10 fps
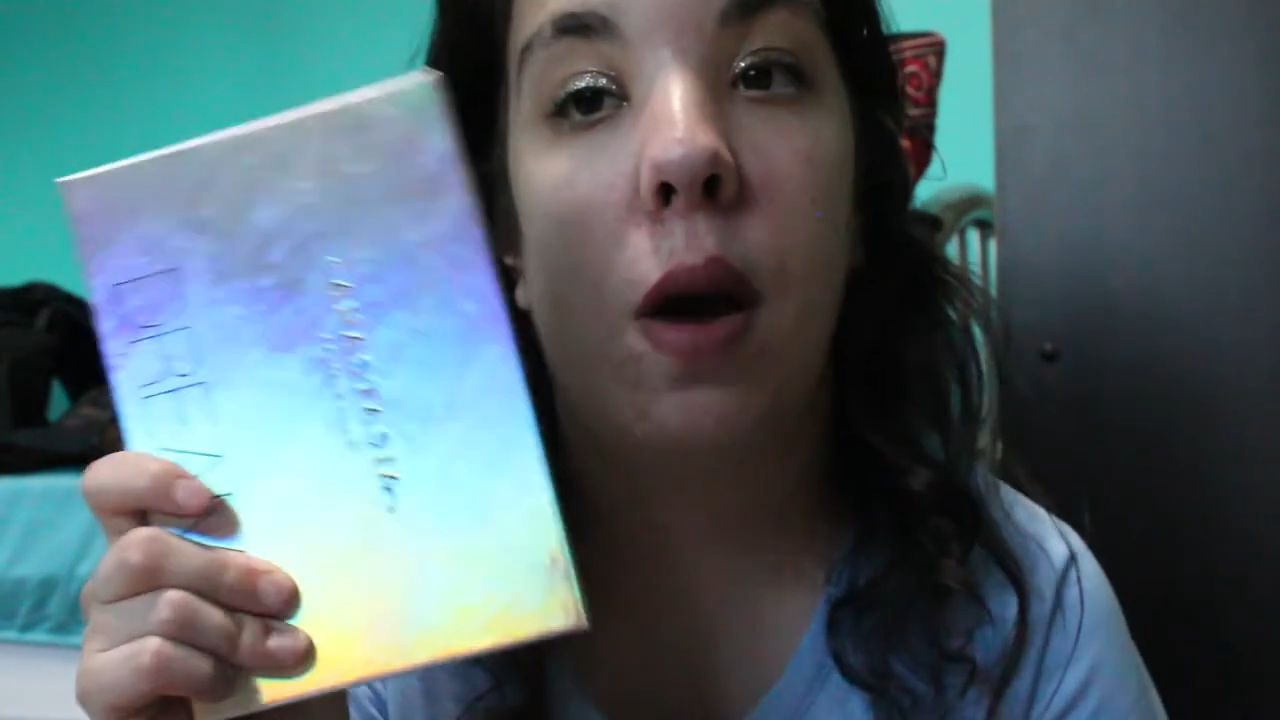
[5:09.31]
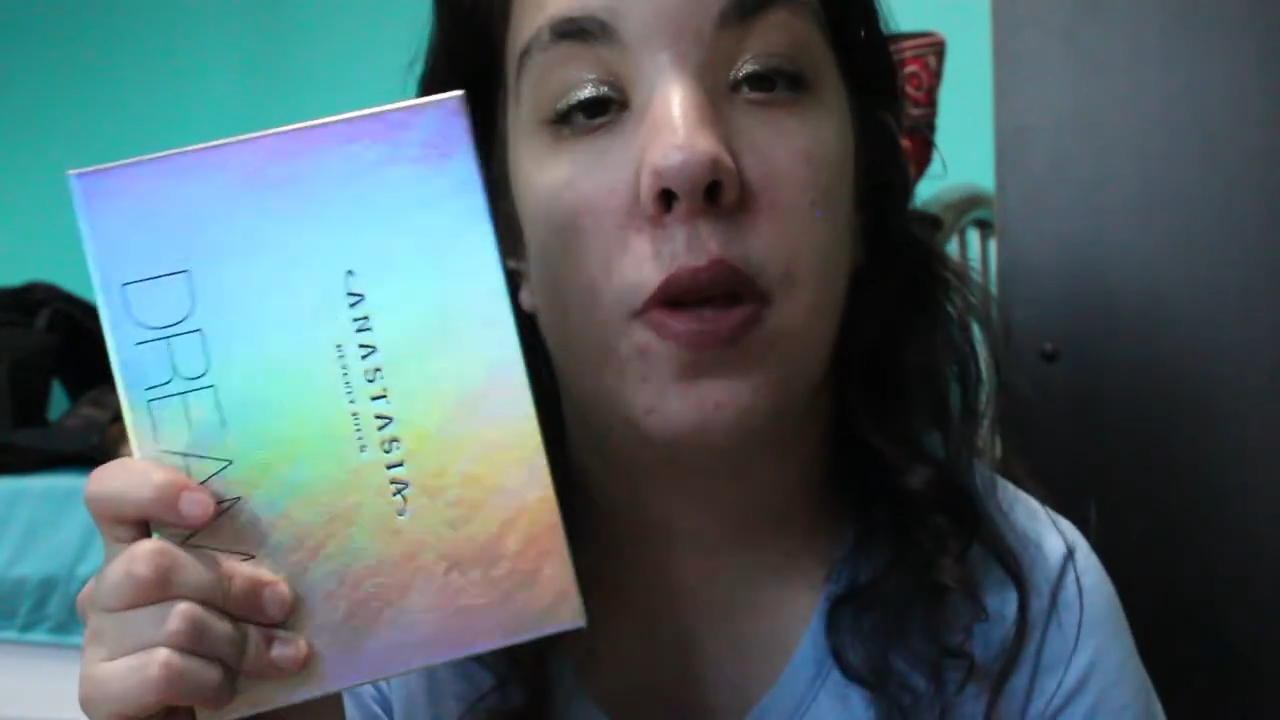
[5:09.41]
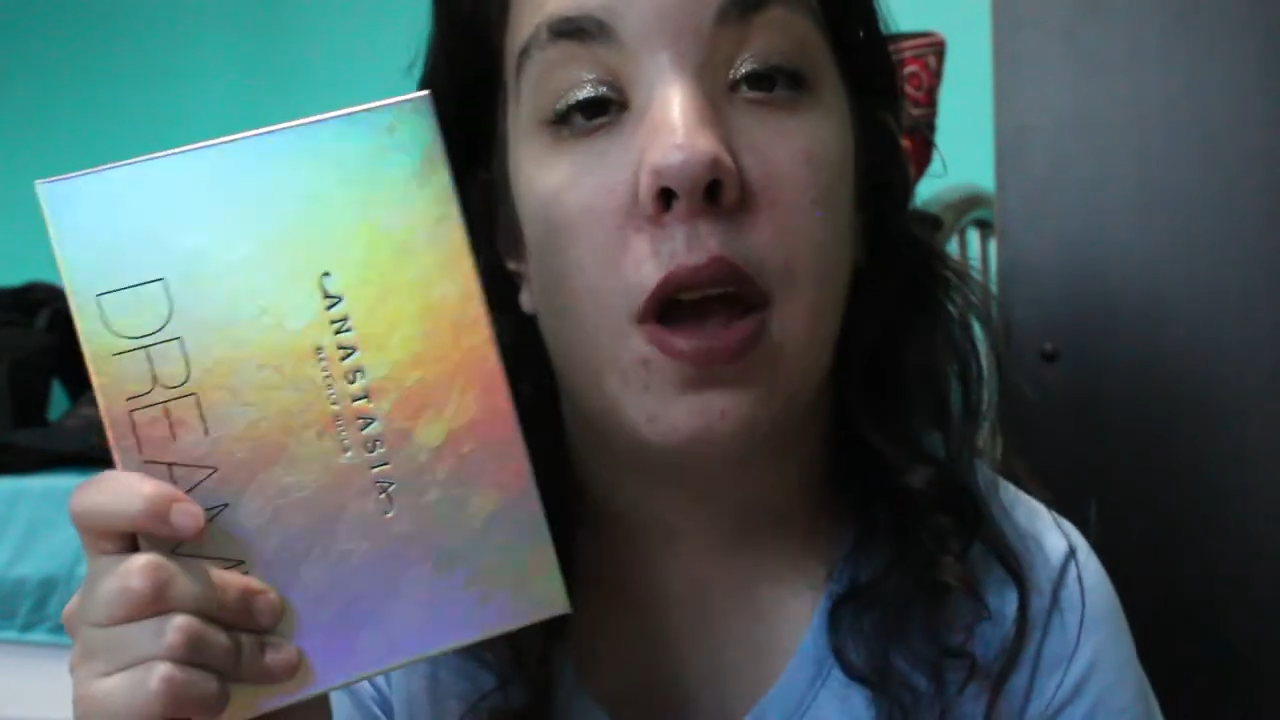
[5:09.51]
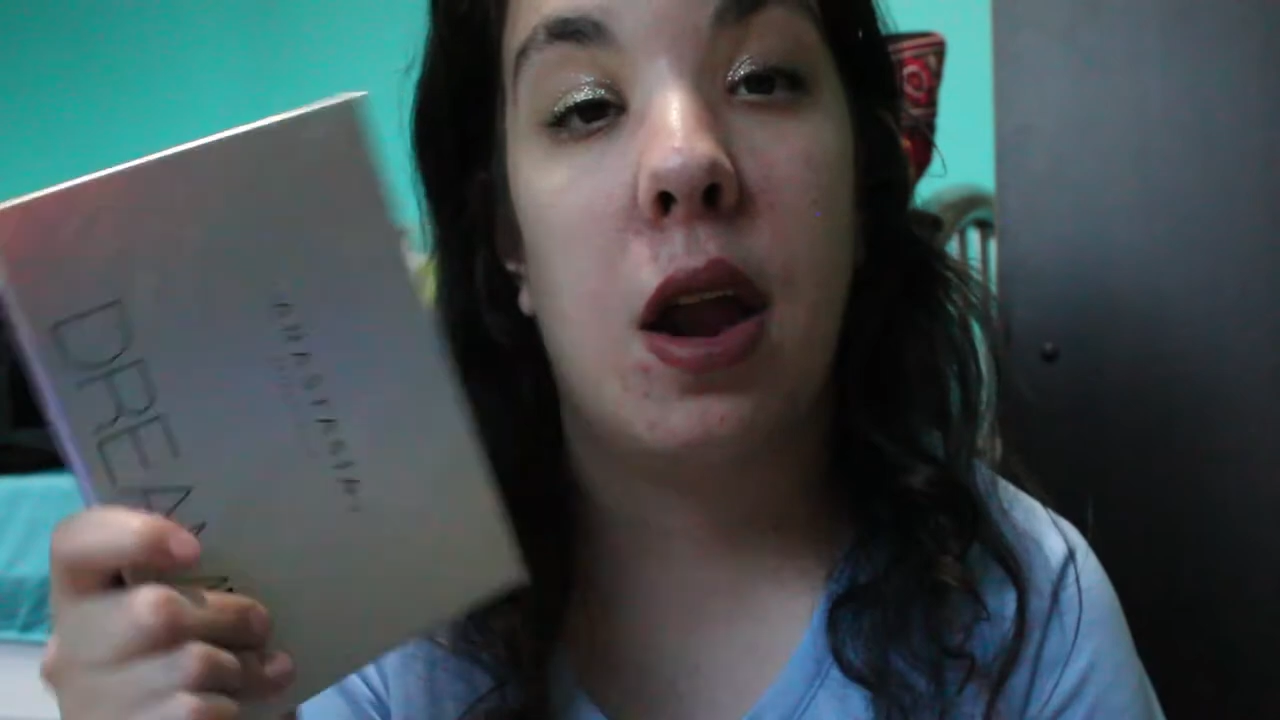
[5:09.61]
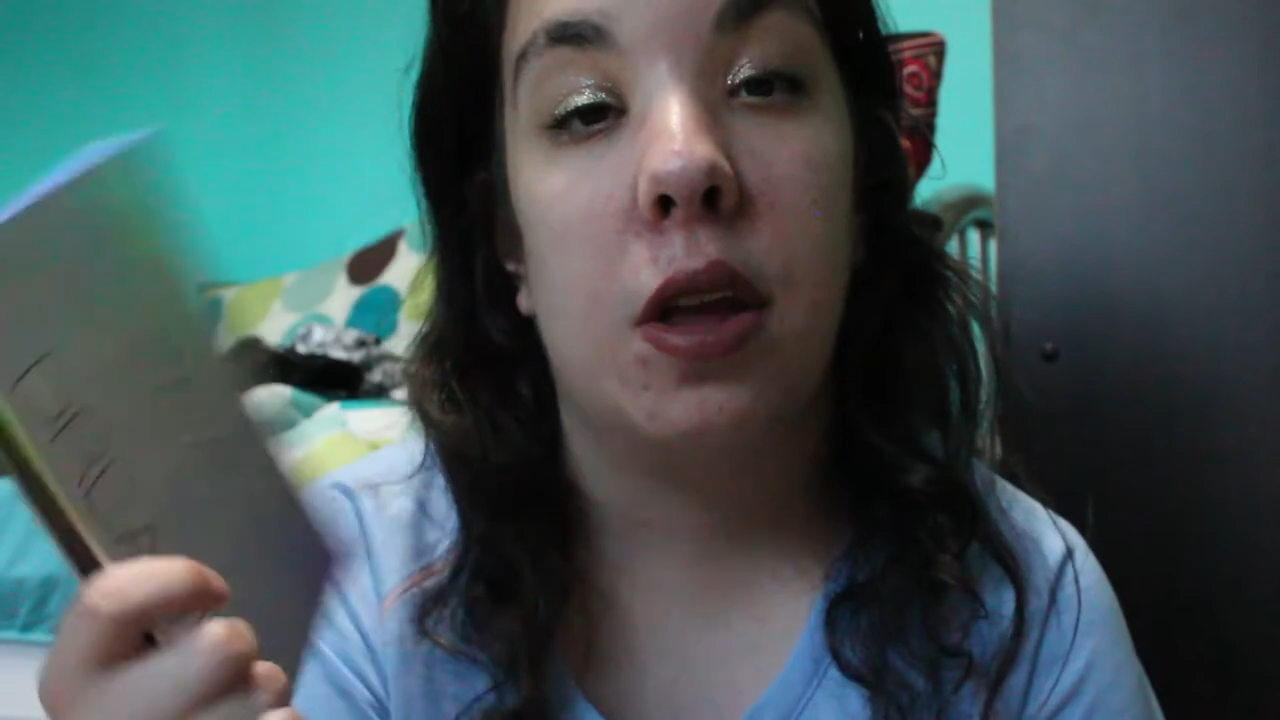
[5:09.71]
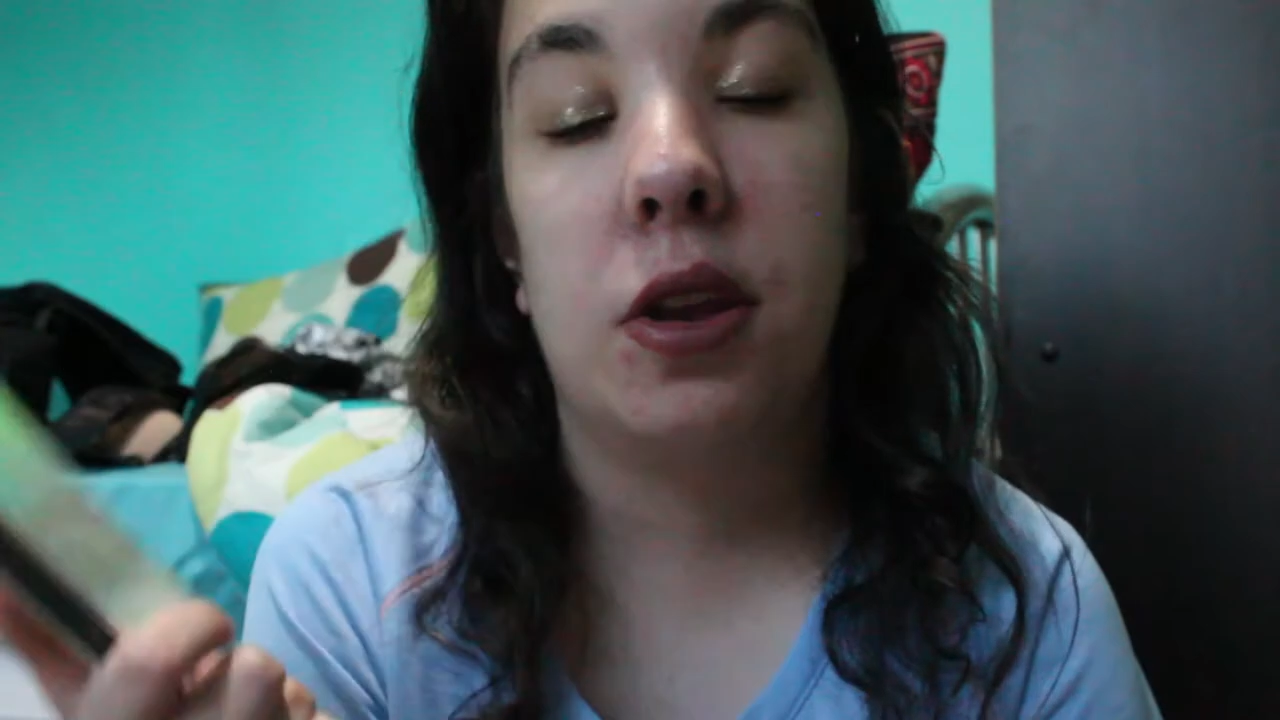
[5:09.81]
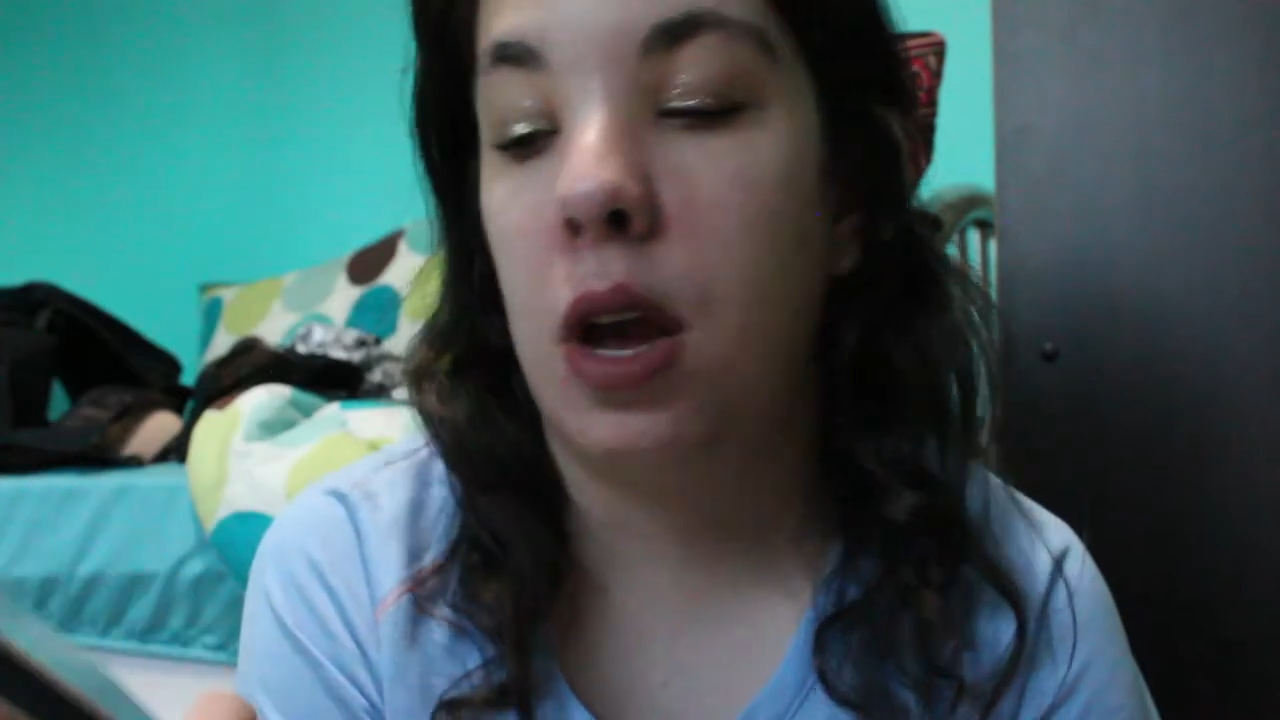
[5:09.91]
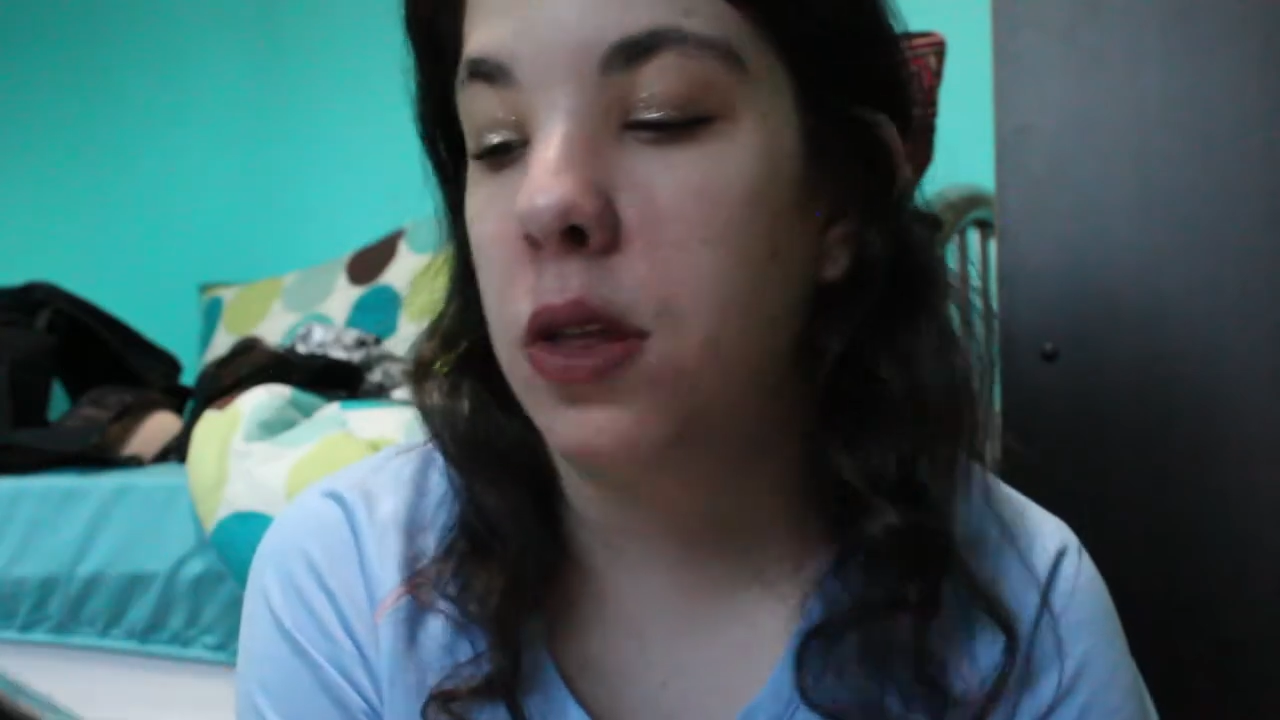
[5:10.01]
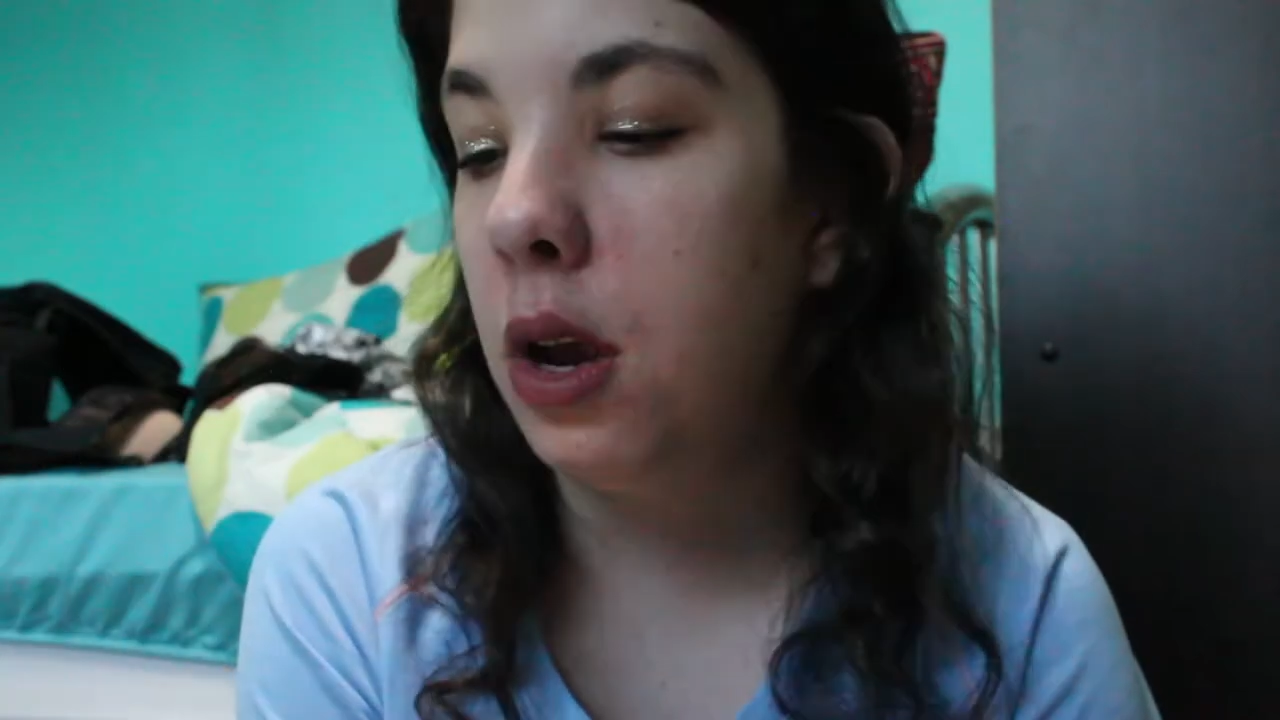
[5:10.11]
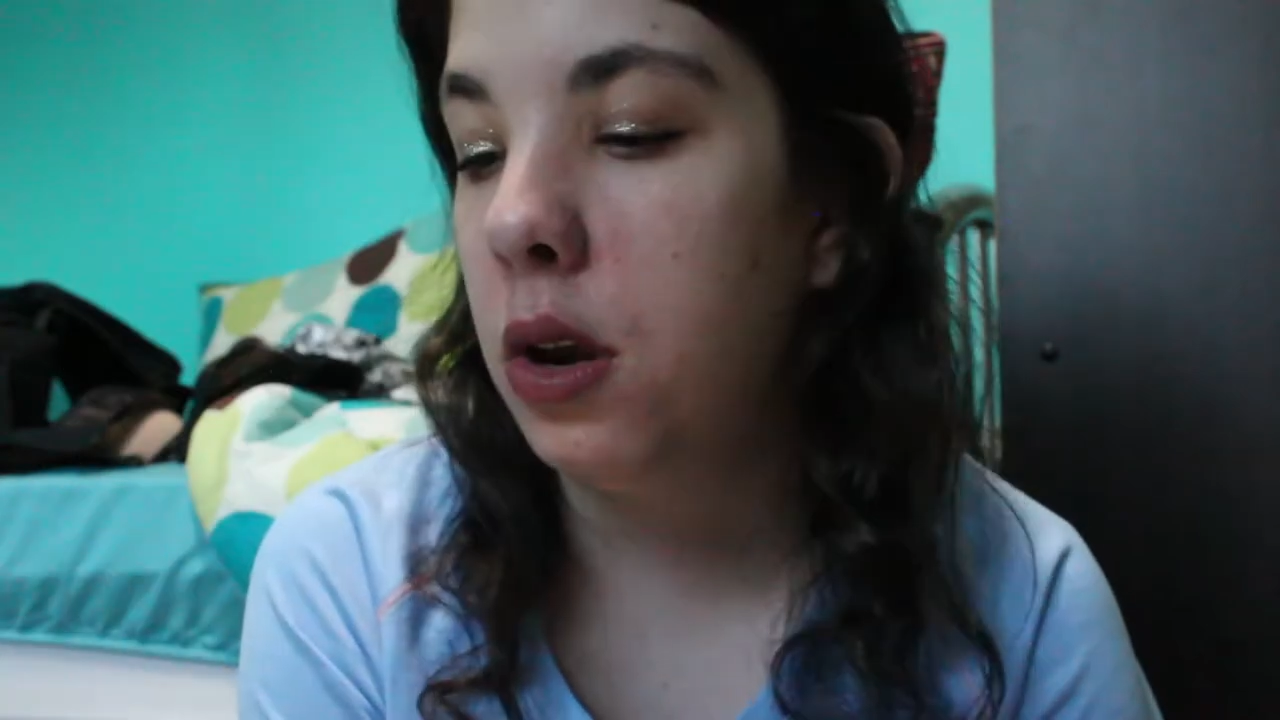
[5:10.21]
up the
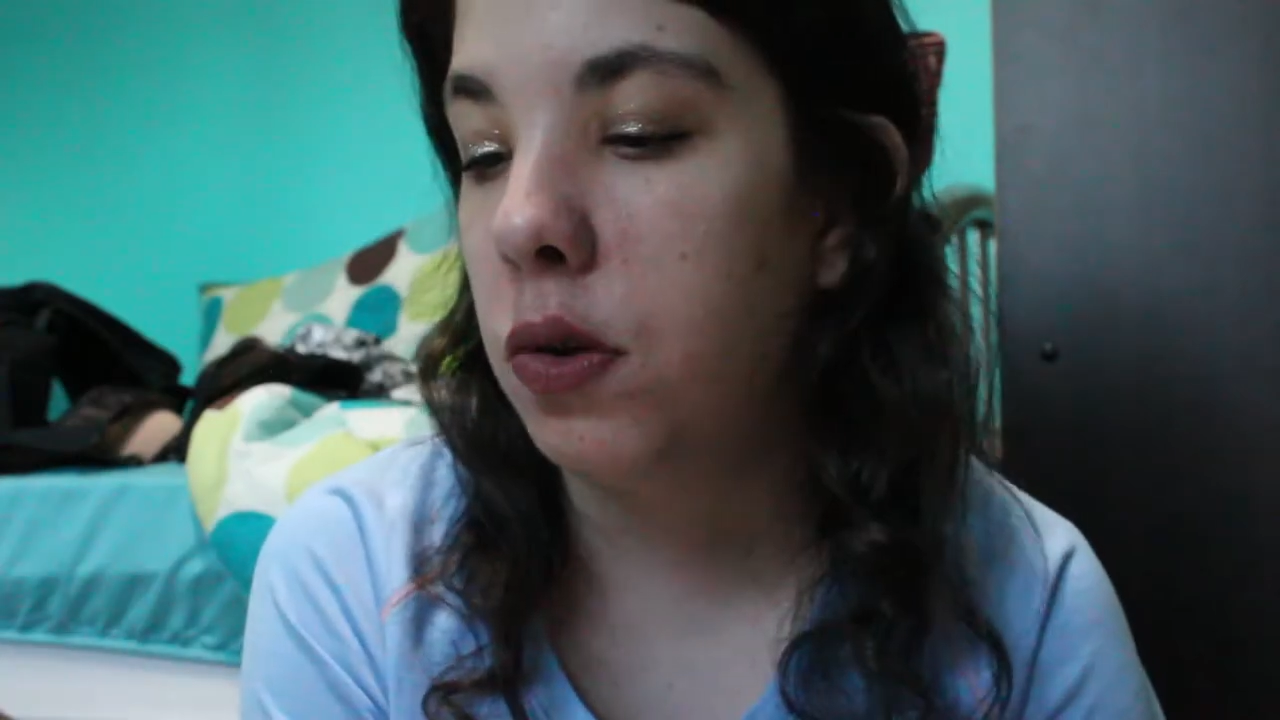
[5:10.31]
Anastasia